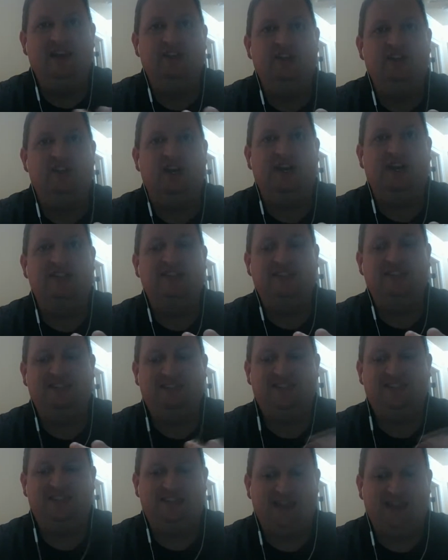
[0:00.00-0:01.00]
Just
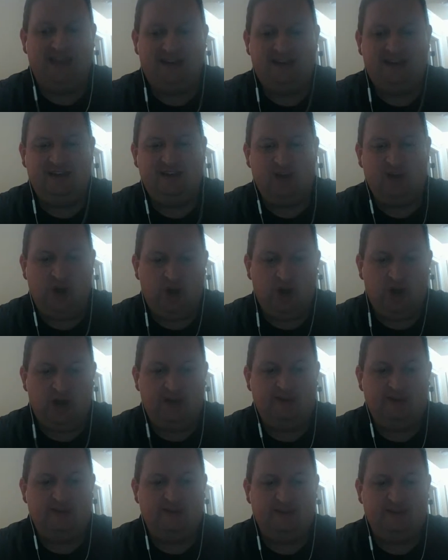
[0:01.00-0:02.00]
send it
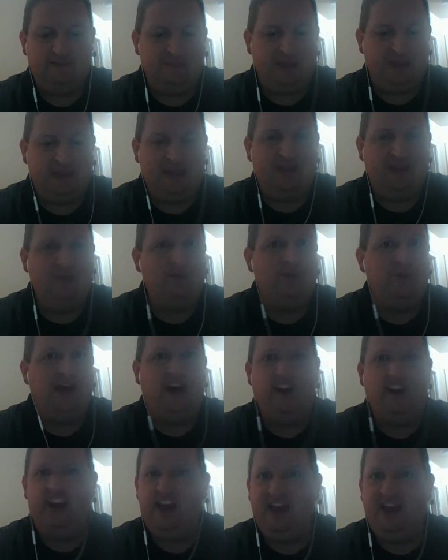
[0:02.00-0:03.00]
on to me
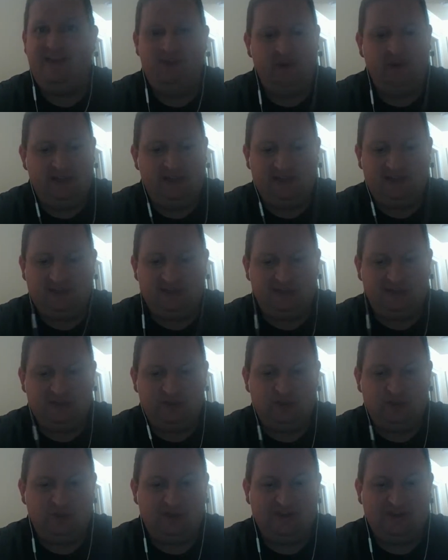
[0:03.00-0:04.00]
without ever listening
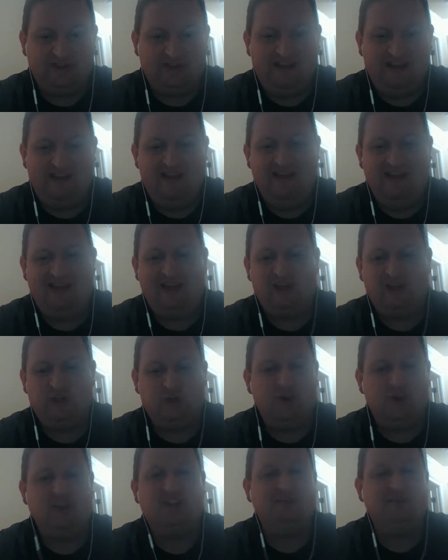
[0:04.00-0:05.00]
to it, and
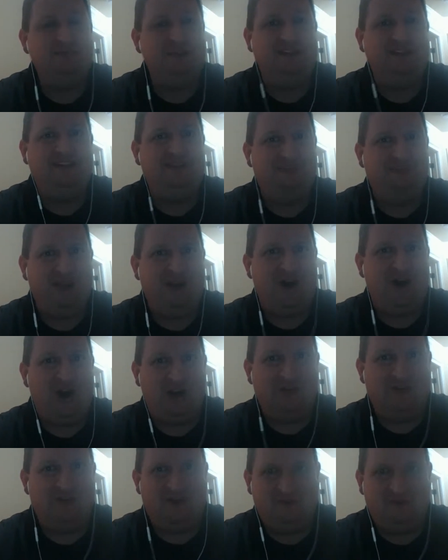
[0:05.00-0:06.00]
trust me to make
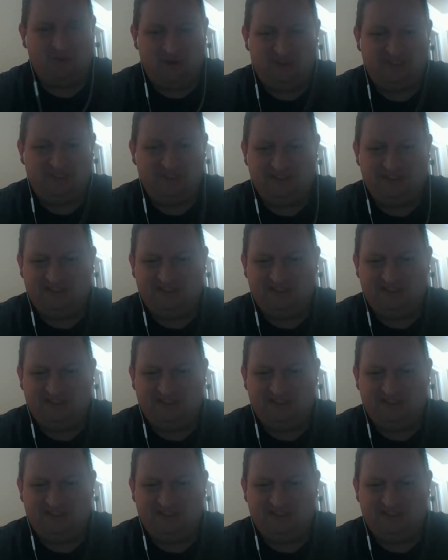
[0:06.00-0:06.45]
all of our voices